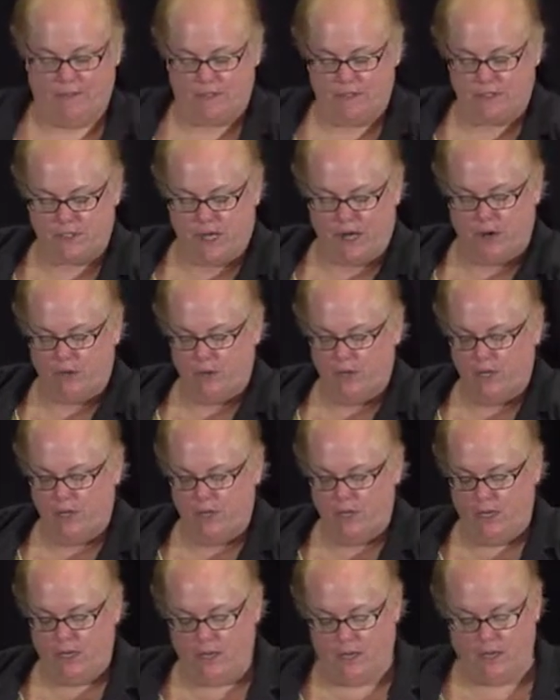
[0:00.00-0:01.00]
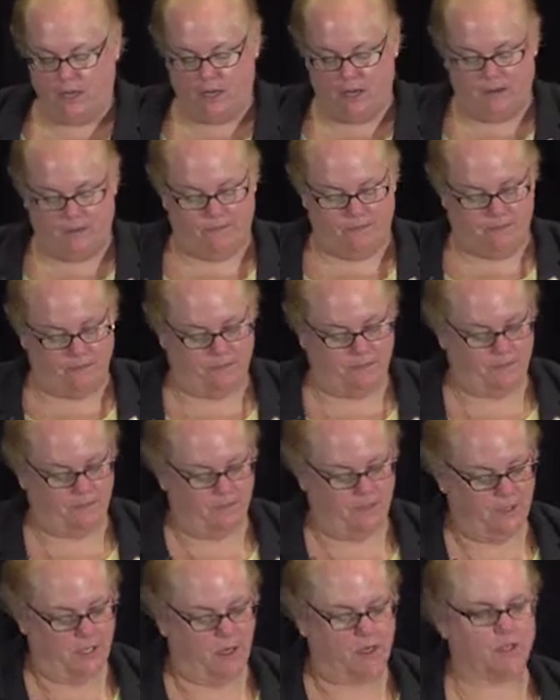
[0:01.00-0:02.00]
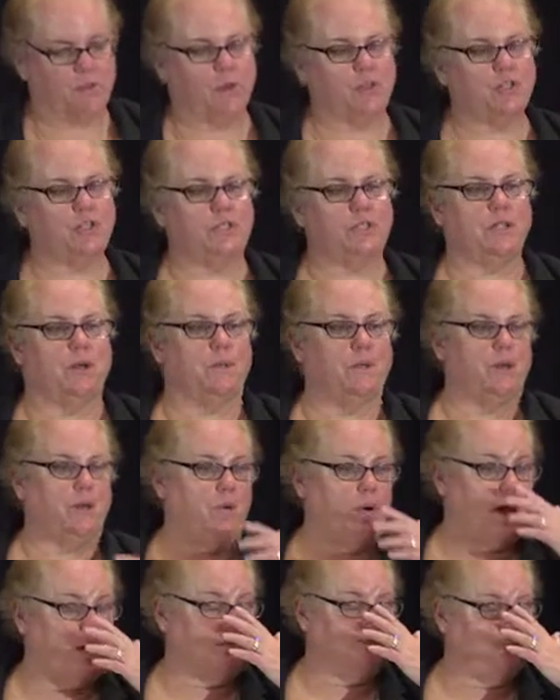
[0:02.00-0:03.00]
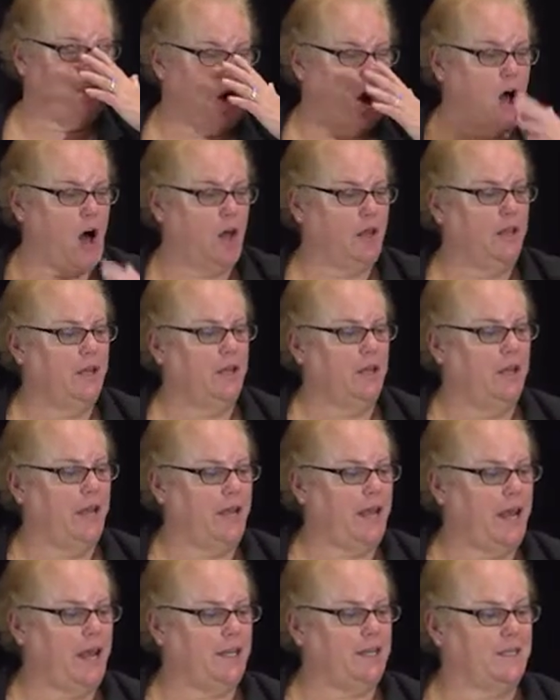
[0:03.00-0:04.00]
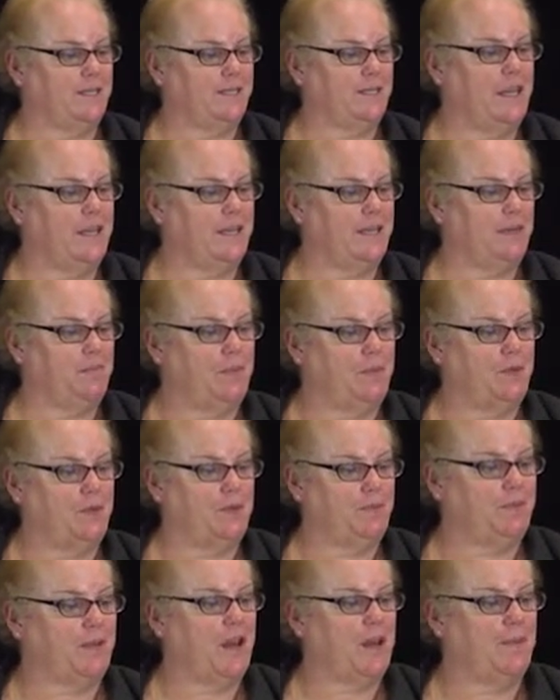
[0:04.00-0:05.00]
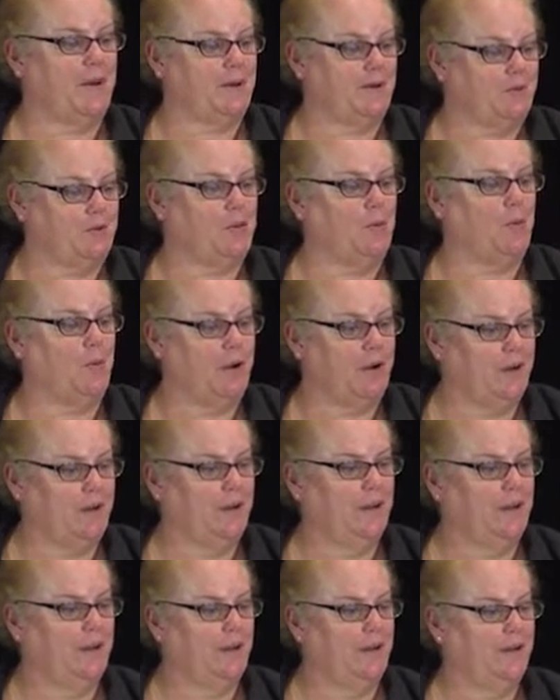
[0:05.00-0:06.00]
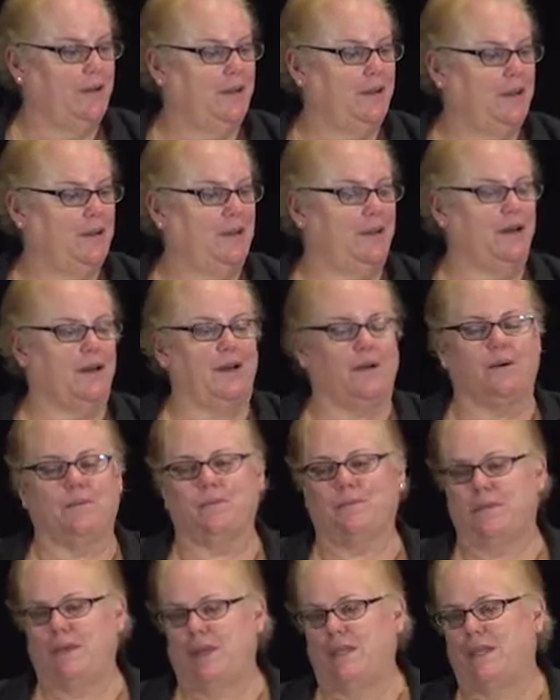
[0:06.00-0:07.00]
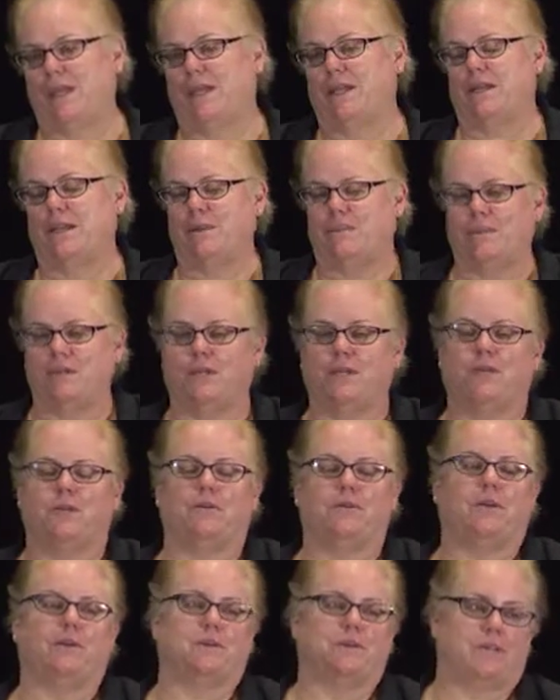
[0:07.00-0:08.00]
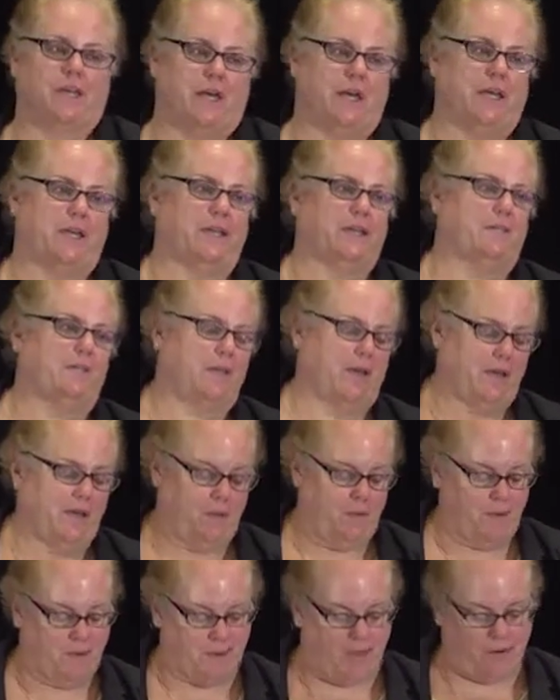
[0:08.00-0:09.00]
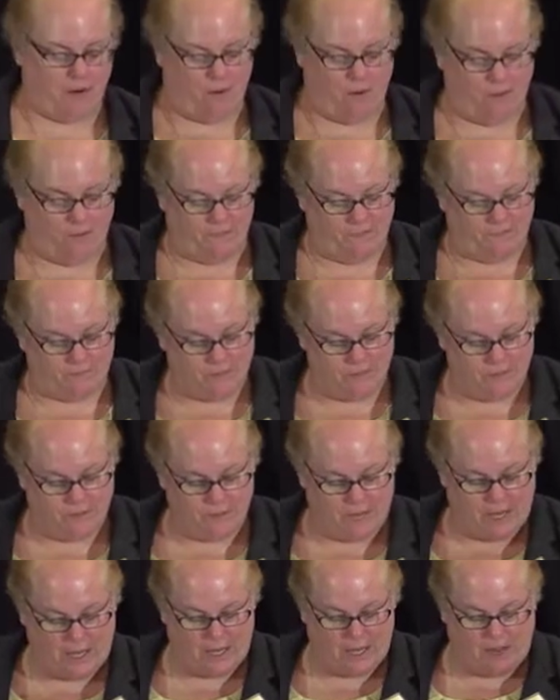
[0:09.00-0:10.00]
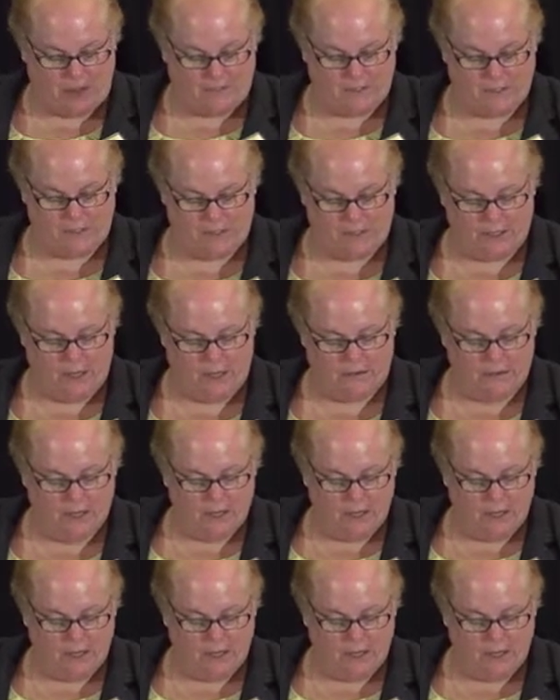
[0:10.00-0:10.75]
So, especially someone who had a fall and had an extended period of time on the floor and ended up in the acute care setting, and if they went back home. I've seen that.